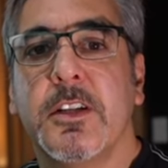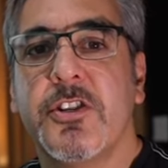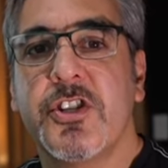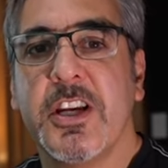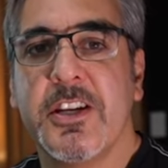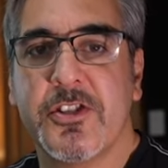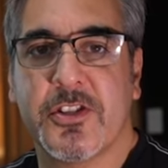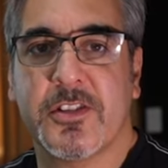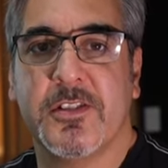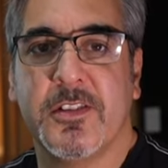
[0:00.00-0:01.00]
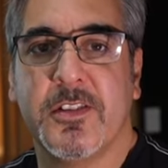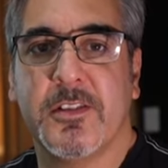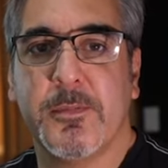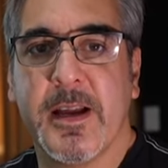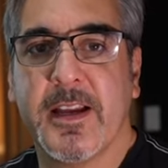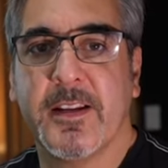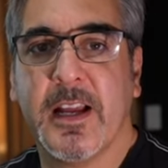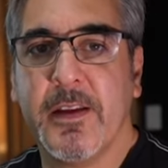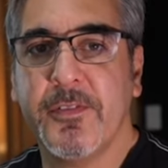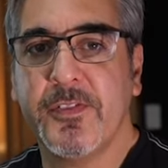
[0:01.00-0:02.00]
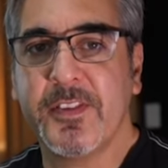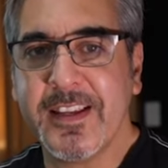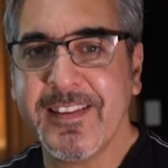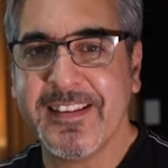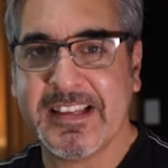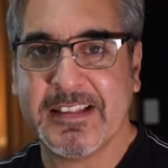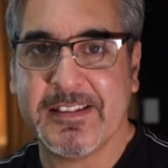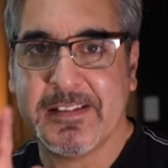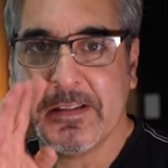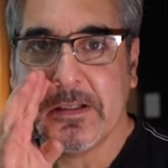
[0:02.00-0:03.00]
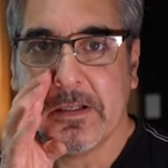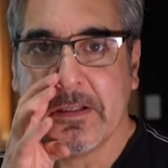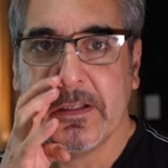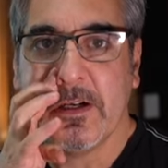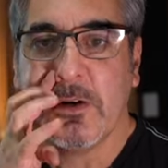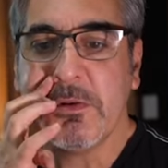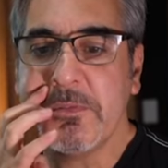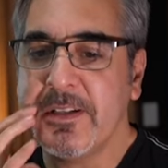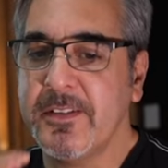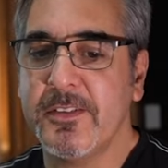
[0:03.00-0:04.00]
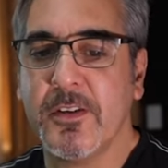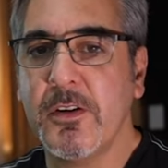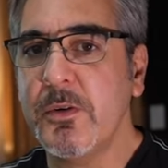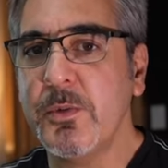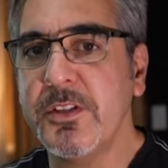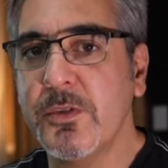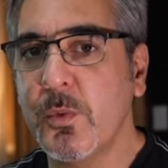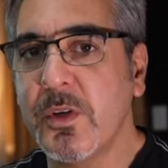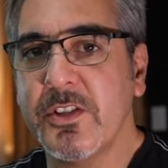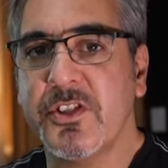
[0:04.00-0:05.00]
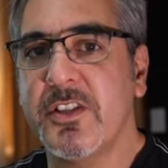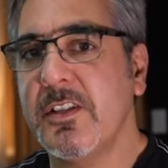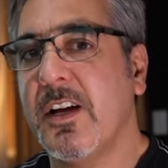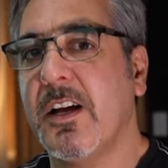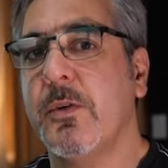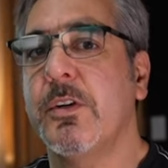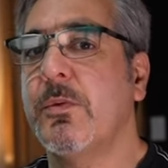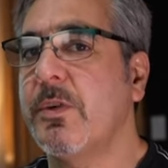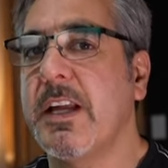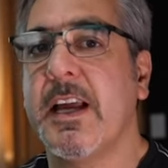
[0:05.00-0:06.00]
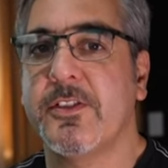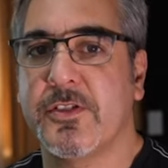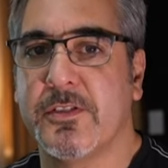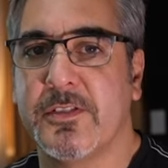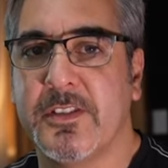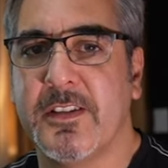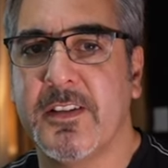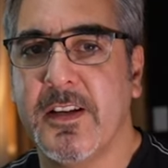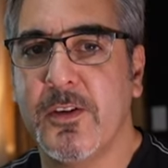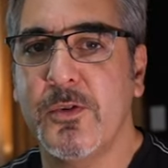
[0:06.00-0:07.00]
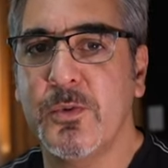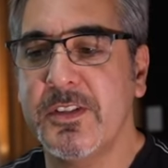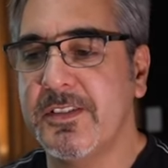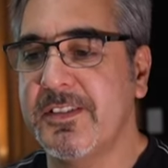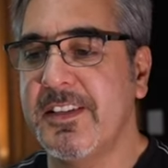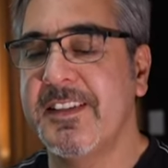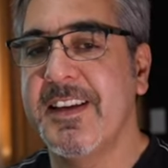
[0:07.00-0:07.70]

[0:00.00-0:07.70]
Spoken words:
change their mind. I've seen this. The government is always watching our reactions and always,